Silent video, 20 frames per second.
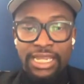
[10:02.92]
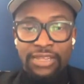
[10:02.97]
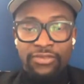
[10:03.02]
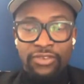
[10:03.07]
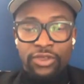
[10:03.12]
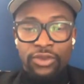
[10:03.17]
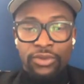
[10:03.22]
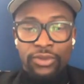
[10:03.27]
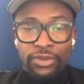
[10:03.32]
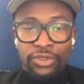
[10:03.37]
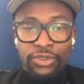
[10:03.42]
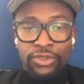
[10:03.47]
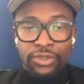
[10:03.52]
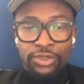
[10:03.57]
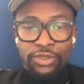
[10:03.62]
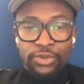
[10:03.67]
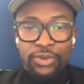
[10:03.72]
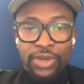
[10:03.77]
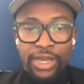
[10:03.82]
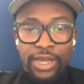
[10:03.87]
of you that you're
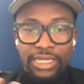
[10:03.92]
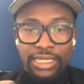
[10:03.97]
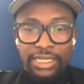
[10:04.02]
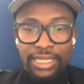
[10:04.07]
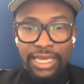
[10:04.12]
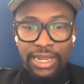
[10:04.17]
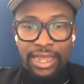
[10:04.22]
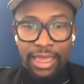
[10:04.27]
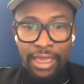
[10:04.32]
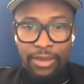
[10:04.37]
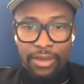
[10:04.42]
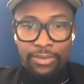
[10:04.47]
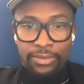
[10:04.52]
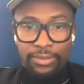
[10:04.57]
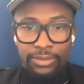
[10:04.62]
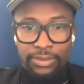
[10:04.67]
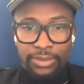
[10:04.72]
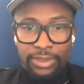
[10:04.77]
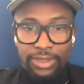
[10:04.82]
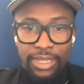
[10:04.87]
trying to let out.
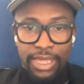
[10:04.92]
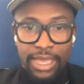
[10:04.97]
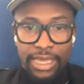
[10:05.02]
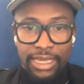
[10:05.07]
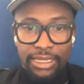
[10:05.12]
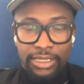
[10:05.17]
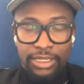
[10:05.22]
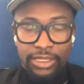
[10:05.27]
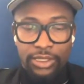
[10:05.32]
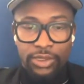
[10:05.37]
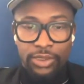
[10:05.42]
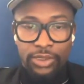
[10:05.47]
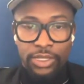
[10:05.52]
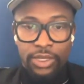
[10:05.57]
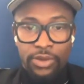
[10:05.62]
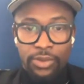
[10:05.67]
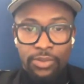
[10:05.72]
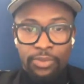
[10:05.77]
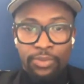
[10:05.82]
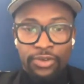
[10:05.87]
Like, you
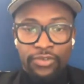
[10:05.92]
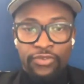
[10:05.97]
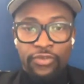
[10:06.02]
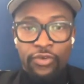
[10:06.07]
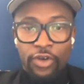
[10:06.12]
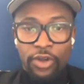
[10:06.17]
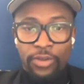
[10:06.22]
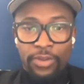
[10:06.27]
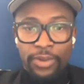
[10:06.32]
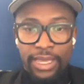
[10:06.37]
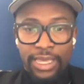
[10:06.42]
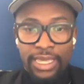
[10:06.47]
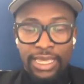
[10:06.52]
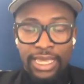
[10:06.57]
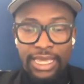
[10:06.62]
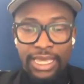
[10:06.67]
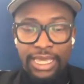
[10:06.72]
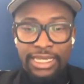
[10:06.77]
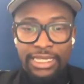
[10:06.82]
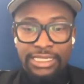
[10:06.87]
know, performing
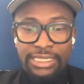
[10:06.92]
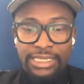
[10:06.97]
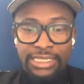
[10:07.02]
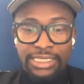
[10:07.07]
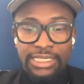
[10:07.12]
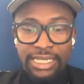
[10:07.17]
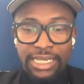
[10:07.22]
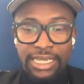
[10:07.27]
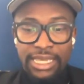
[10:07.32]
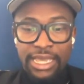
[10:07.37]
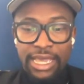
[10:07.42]
is